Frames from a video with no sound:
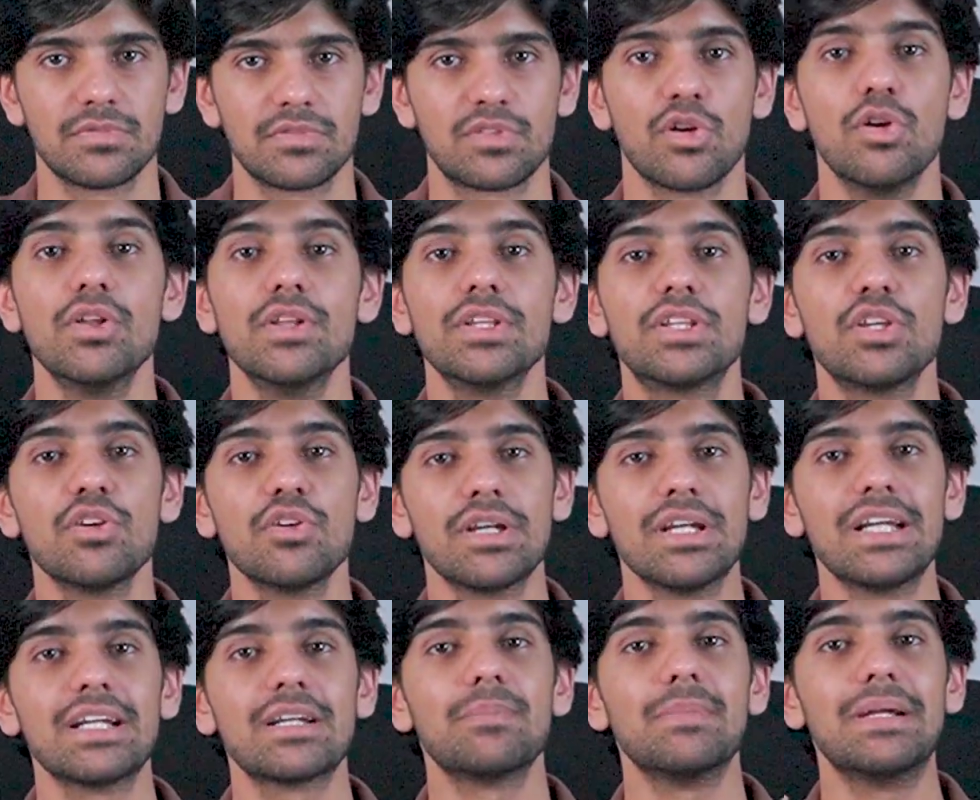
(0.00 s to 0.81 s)
So in
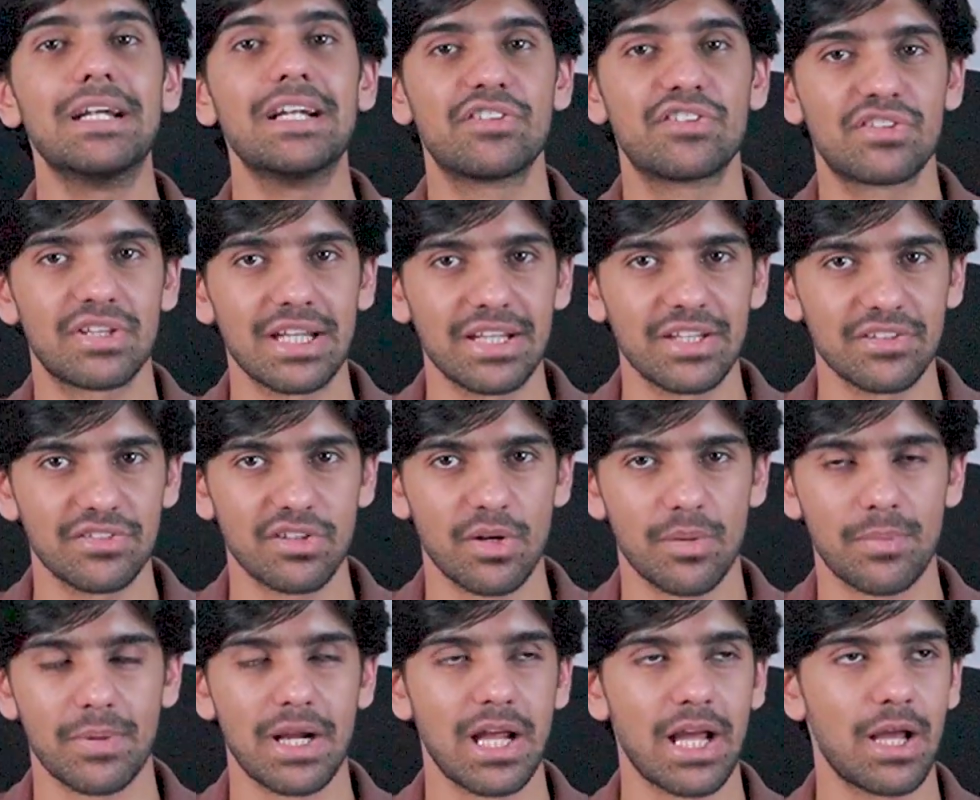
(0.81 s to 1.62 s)
theory, it made sense
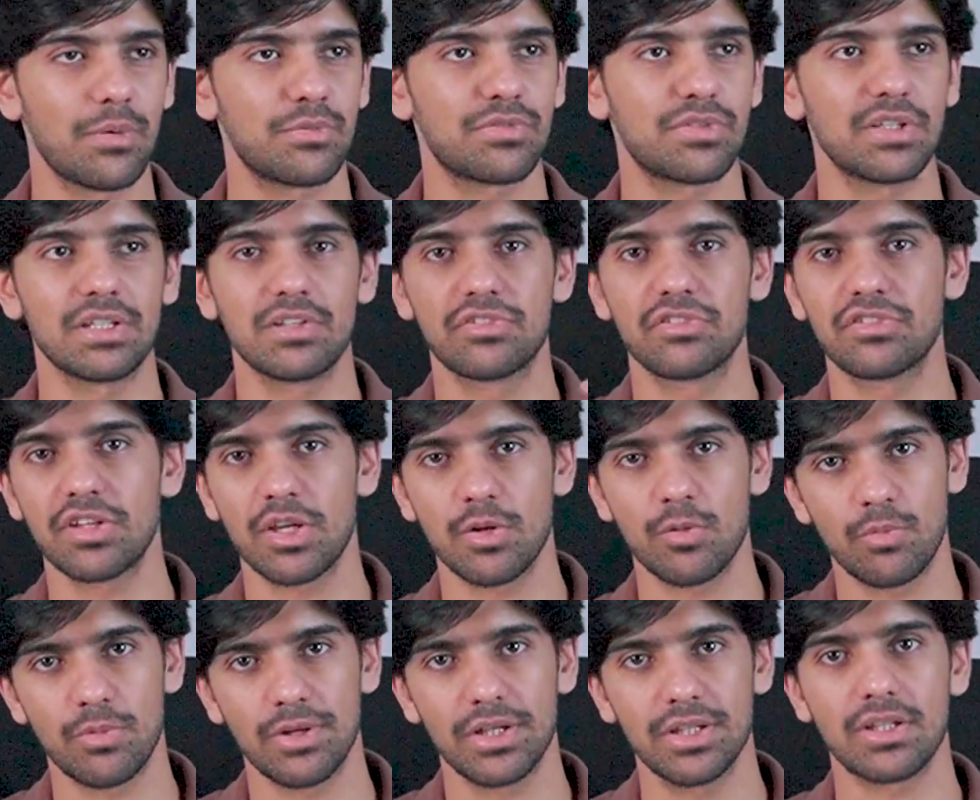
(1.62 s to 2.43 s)
that perhaps in the
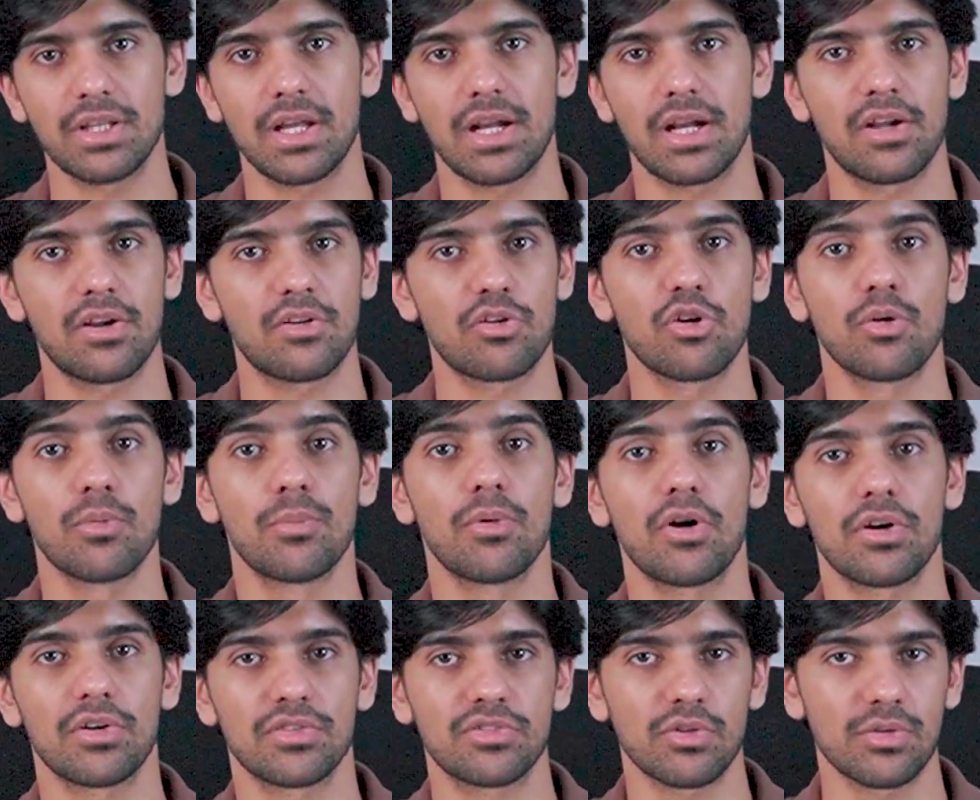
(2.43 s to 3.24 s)
same way that a
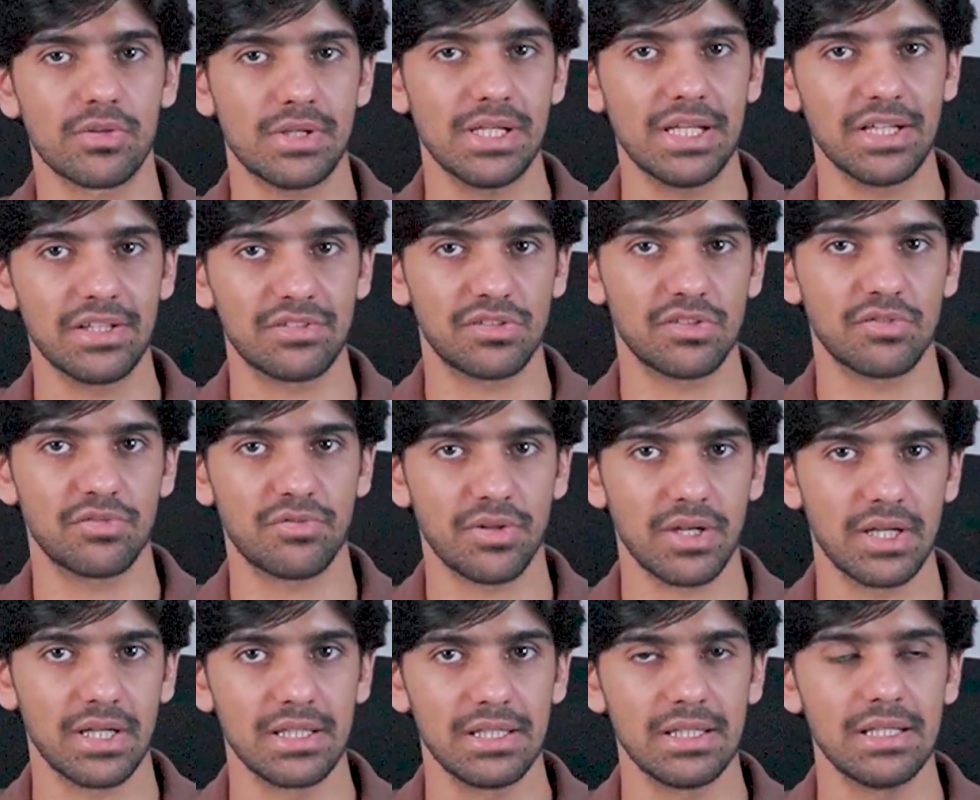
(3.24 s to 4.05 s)
robots.txt
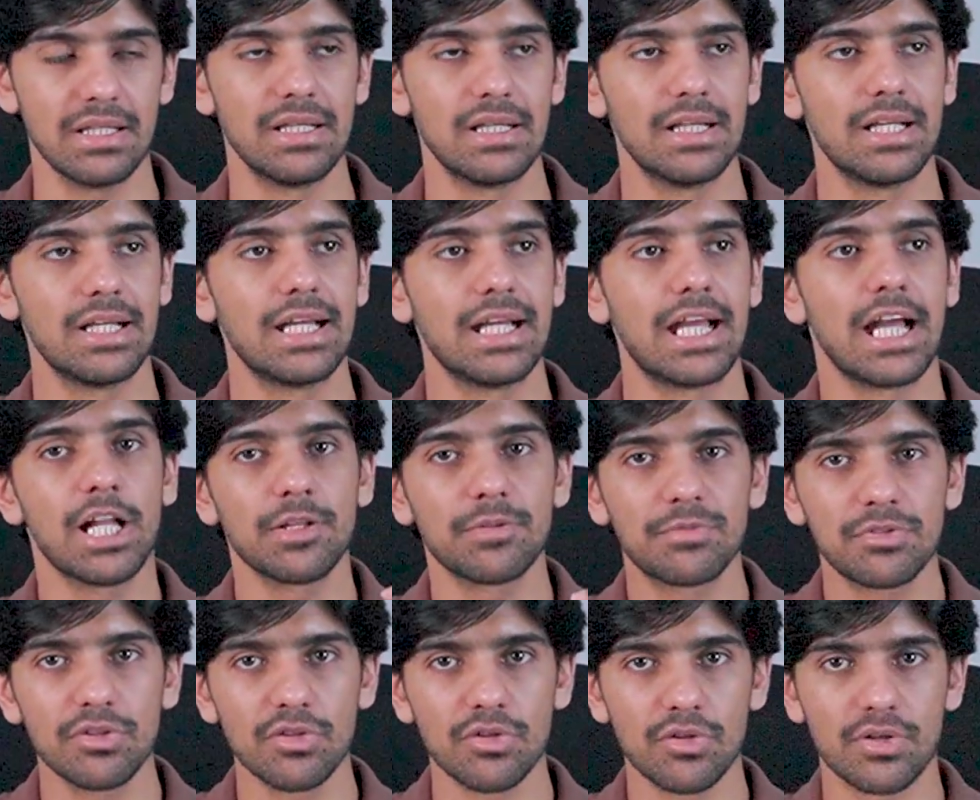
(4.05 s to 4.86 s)
file
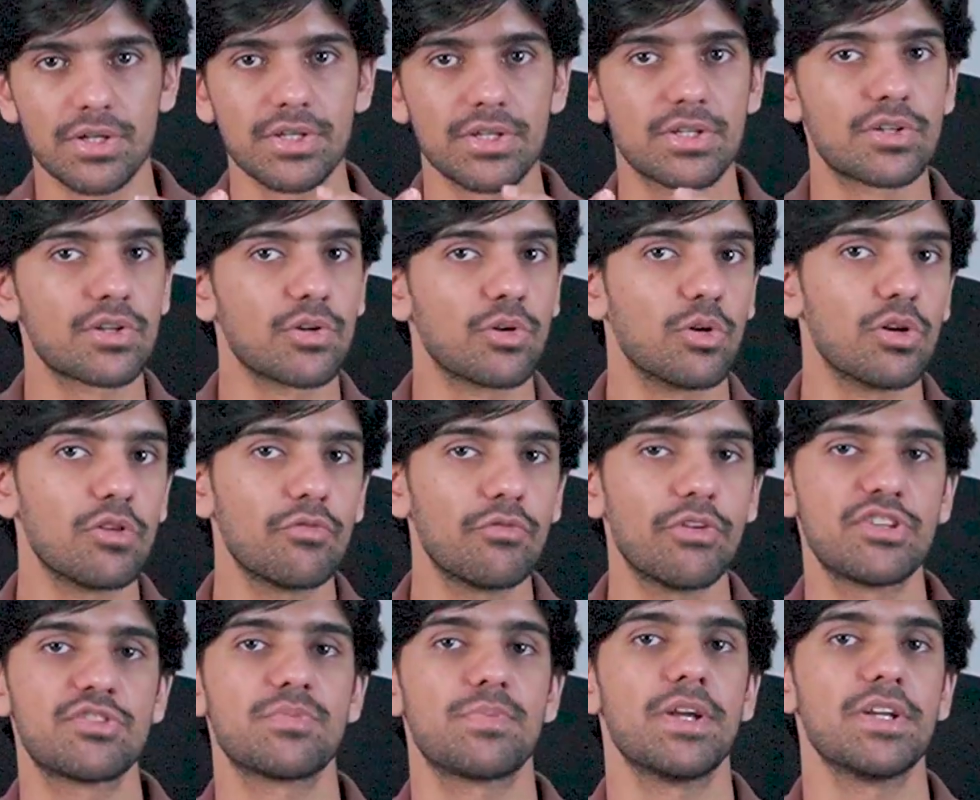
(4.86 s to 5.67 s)
helps you control
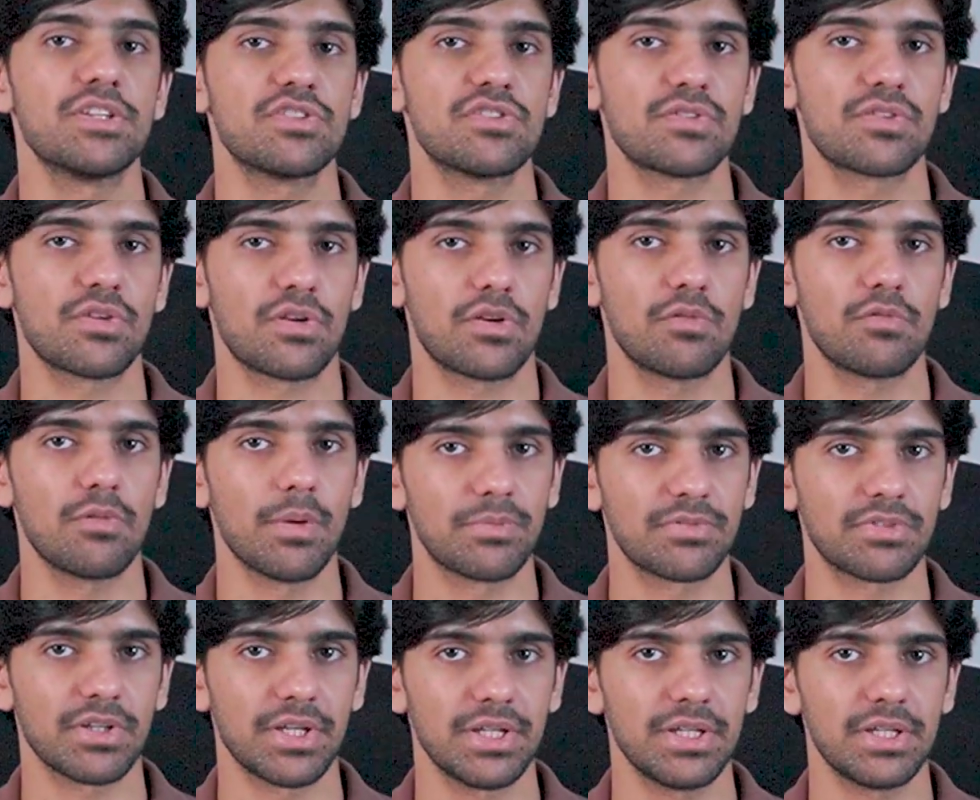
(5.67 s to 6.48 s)
which pages on your
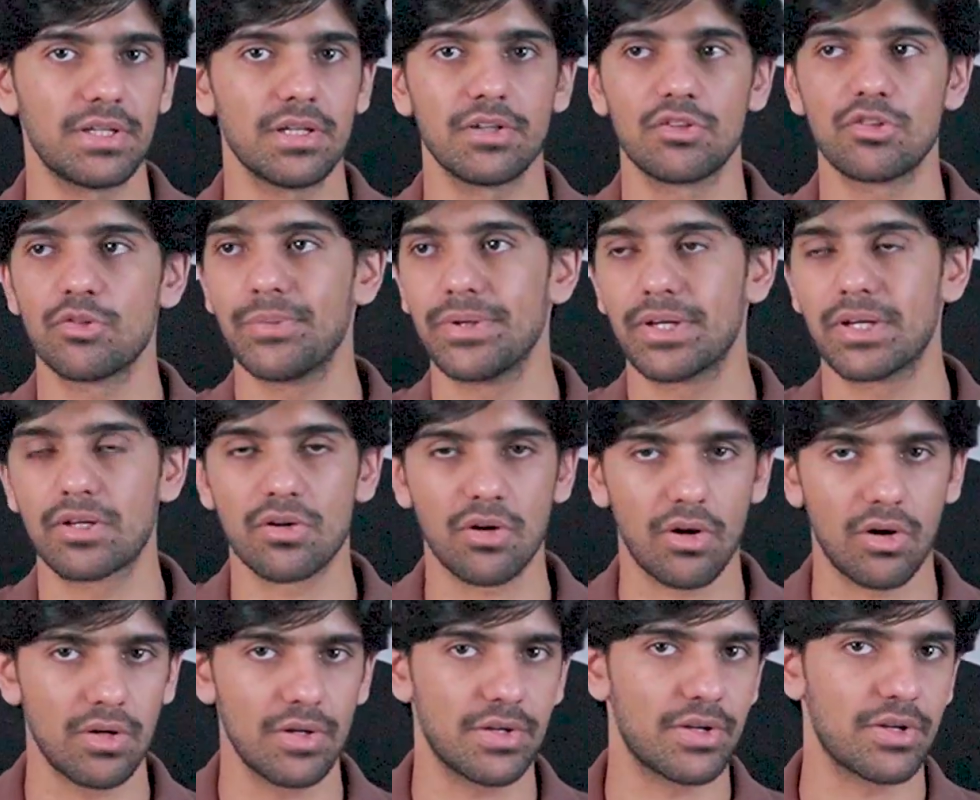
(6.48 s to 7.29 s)
website to be
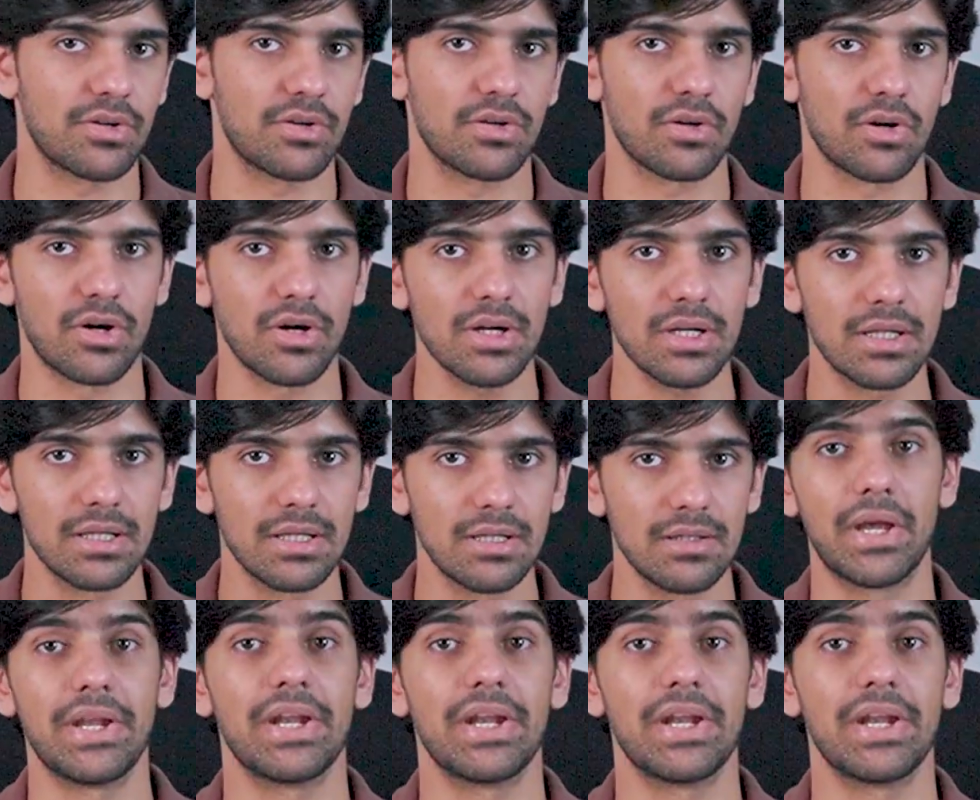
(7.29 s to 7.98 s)
crawled or not,